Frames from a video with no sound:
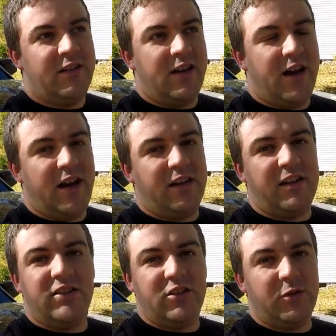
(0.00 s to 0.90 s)
an
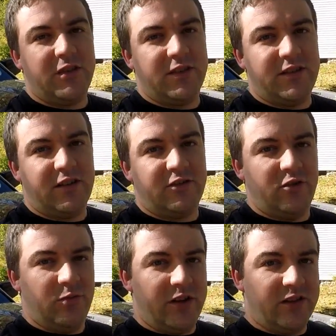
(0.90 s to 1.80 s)
issue with the
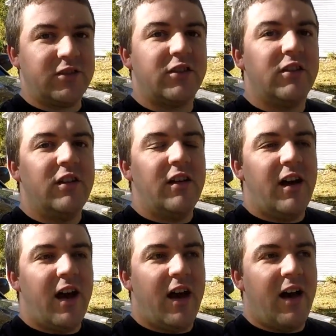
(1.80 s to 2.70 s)
ZR2 Blazer.
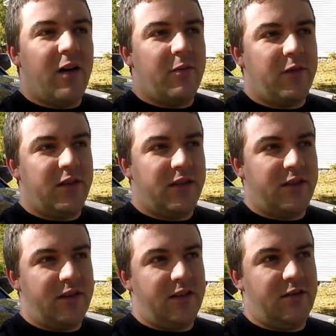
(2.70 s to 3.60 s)

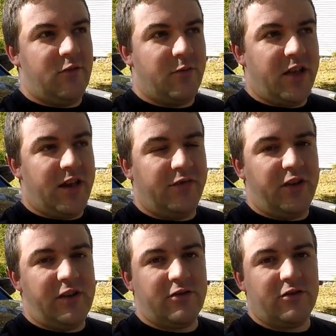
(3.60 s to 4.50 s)
In one of my last
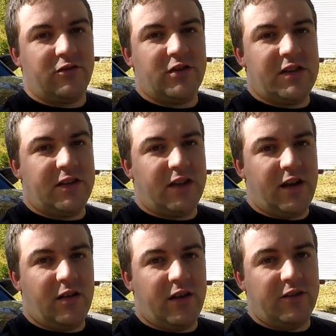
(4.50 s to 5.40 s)
videos you've seen that
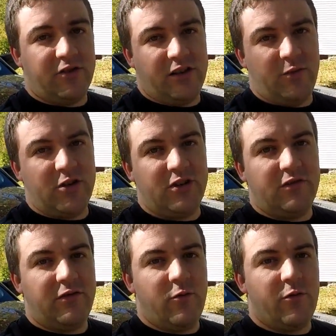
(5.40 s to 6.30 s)
I got a
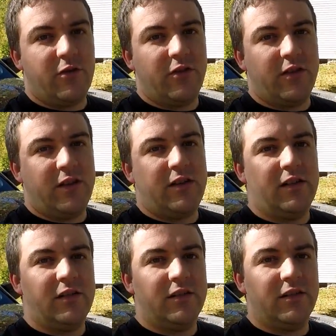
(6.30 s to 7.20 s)
transmission for the
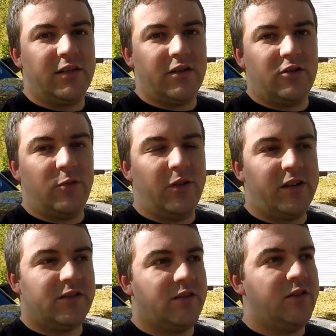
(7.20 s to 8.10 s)
ZR2
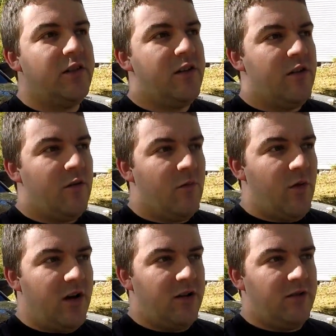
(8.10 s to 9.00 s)
Blazer.
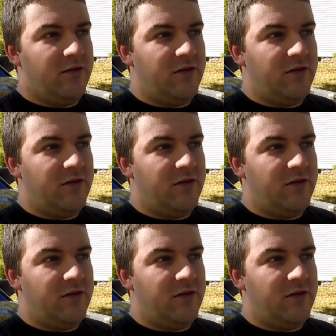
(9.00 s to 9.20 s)
Well,